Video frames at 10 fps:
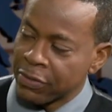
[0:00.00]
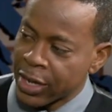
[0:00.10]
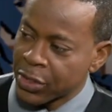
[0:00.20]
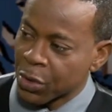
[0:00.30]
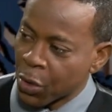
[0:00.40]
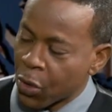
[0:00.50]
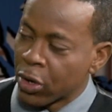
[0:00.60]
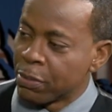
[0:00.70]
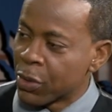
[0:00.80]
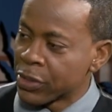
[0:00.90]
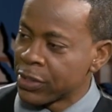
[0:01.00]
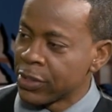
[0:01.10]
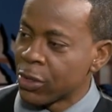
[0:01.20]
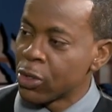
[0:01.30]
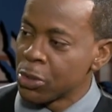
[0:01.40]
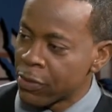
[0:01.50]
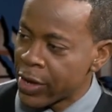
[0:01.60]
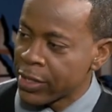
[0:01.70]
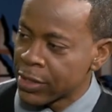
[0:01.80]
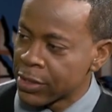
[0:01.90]
advise all bosses, all
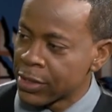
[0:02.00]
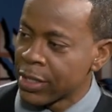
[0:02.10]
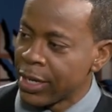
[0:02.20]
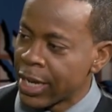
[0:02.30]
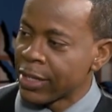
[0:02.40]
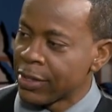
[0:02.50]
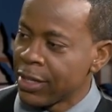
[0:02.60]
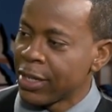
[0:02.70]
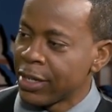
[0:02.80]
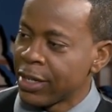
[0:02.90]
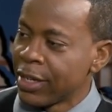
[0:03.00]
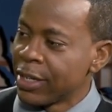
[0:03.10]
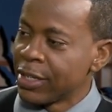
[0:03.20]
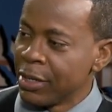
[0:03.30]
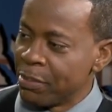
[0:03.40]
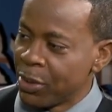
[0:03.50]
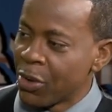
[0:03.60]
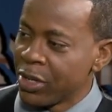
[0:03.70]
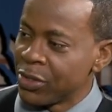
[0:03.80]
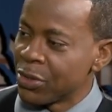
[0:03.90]
supervisors to let their
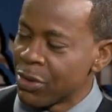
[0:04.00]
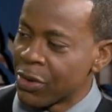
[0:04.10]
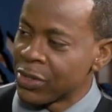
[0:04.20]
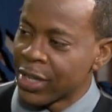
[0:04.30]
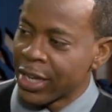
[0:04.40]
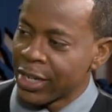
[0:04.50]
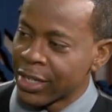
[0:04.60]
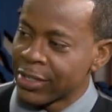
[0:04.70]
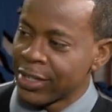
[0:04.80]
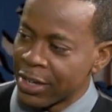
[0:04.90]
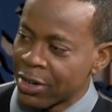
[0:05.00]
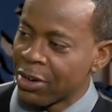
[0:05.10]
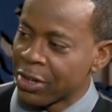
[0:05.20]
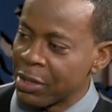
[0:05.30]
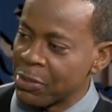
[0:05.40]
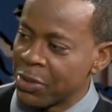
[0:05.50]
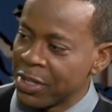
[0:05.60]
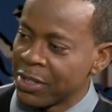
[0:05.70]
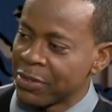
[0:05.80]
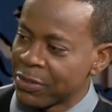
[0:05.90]
employees go outside at 10 o'clock in the morning